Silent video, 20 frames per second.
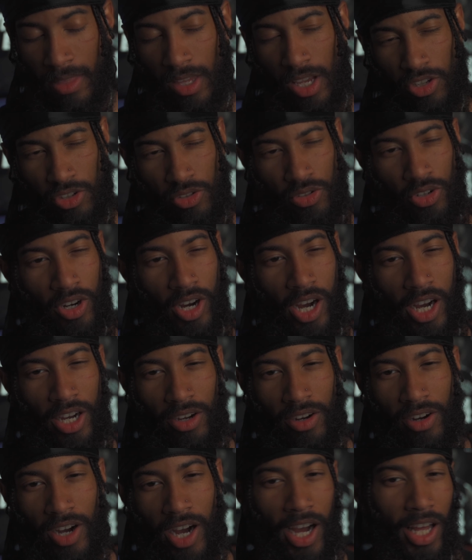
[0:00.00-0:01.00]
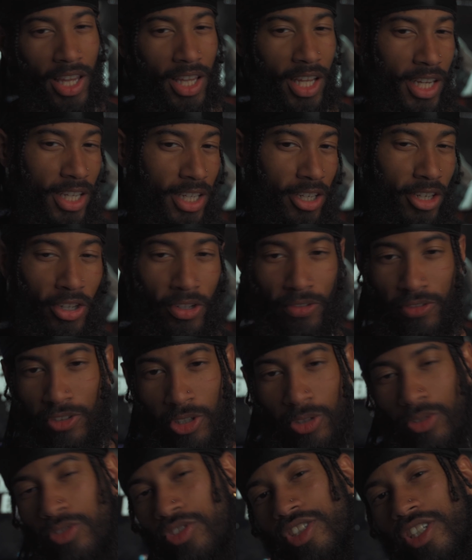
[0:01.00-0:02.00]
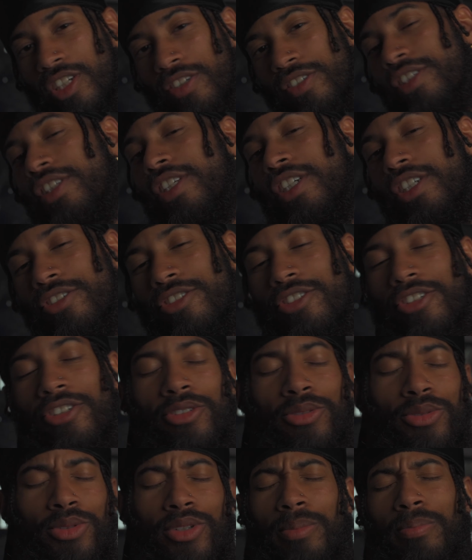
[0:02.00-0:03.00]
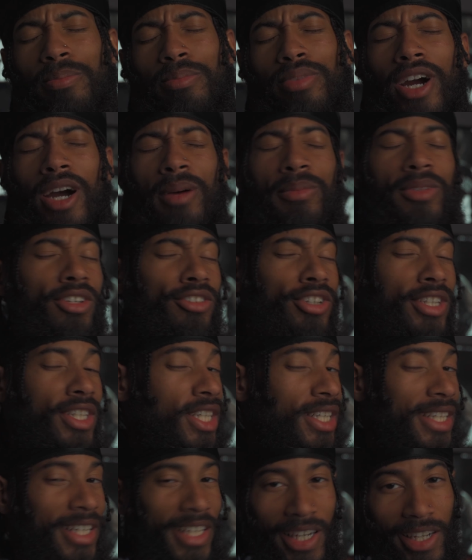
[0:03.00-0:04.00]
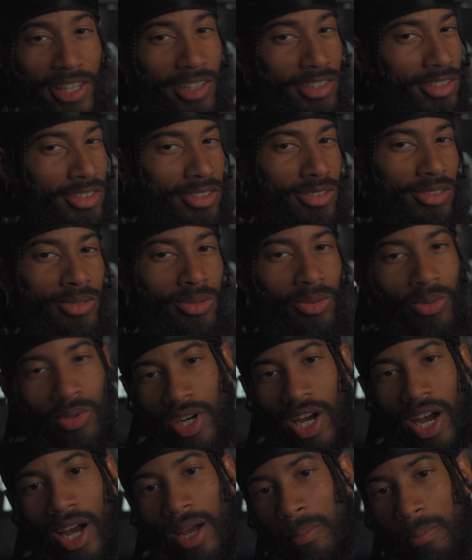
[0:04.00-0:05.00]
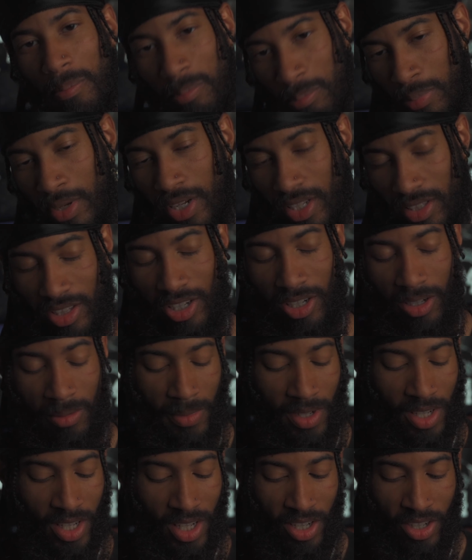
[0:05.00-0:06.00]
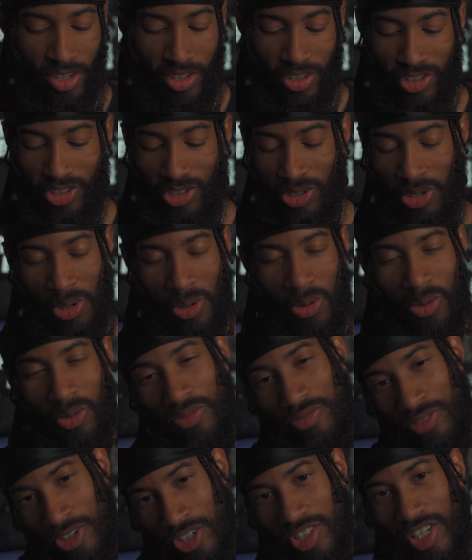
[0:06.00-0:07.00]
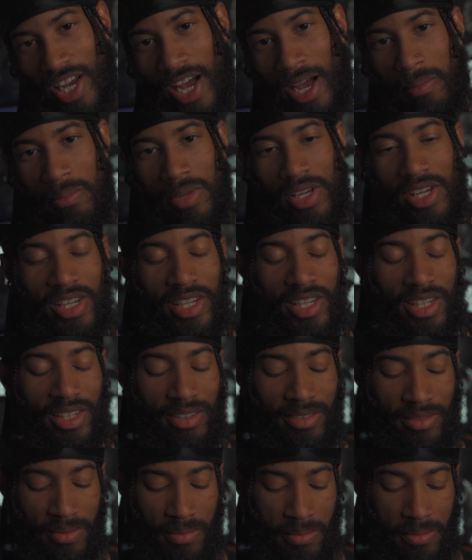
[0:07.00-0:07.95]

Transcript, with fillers: you know how I like earth tones and everything, so you could probably already guess what I picked up. So first hat being